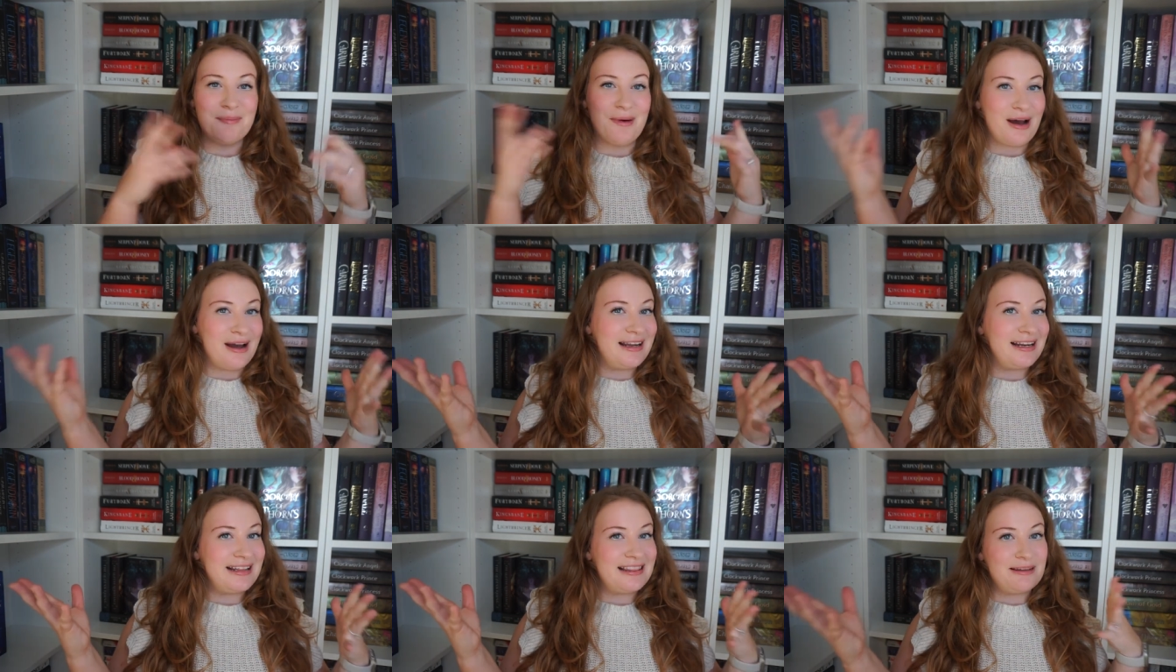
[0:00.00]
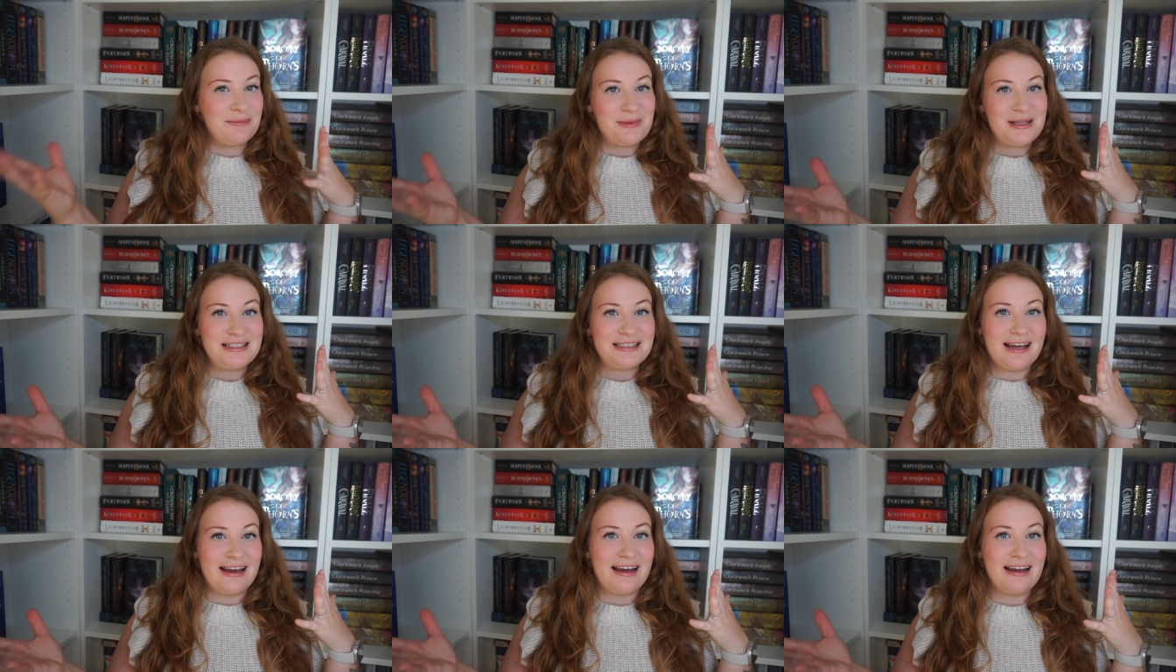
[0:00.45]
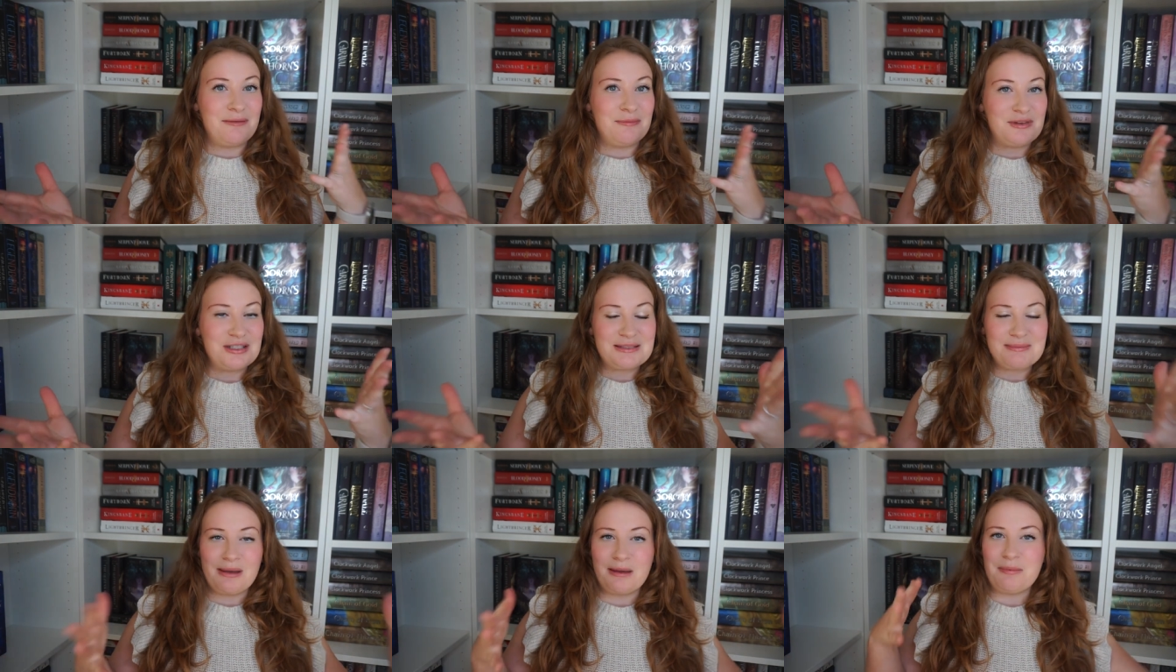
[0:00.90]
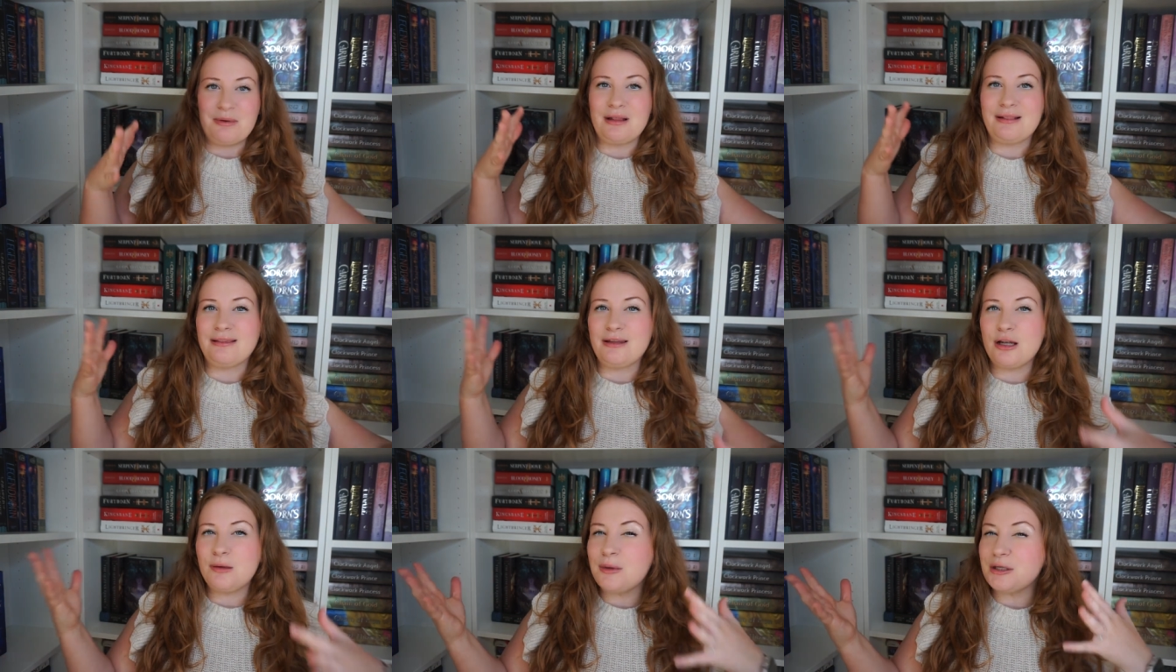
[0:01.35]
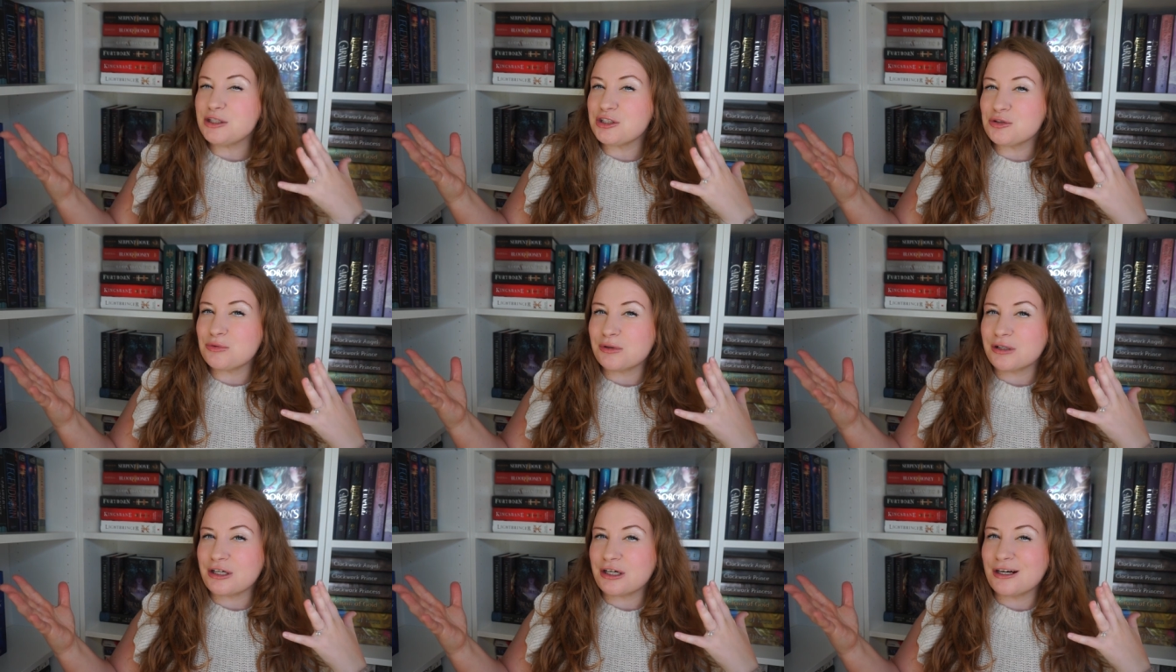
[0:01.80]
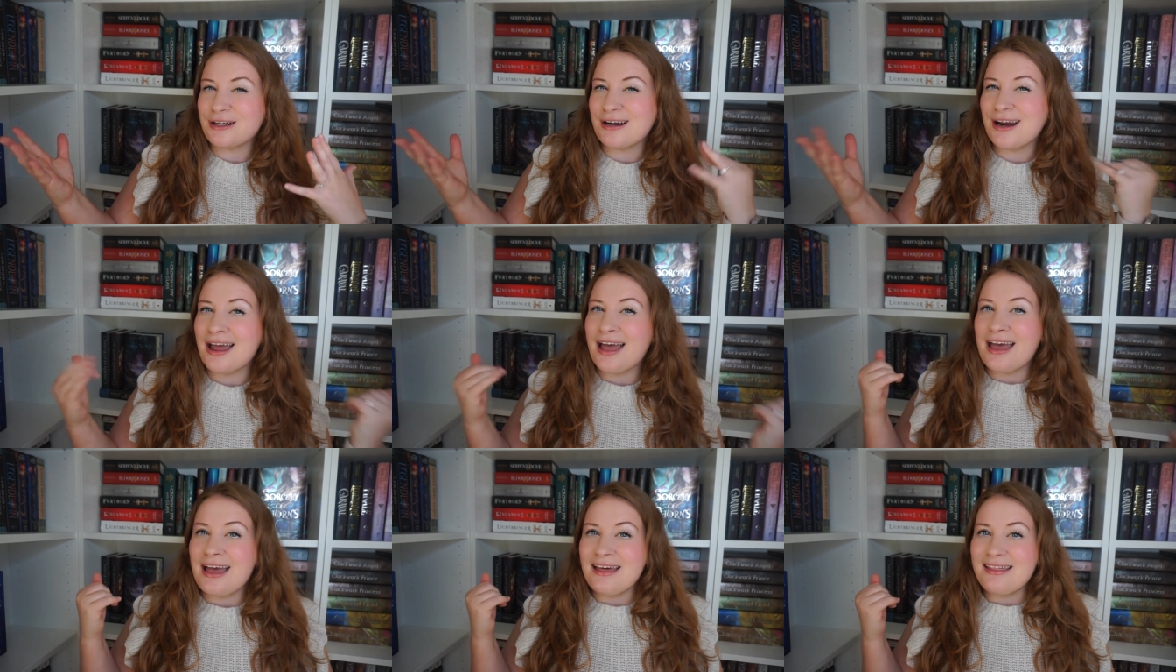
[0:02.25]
But in the meantime, this might be a little bit shorter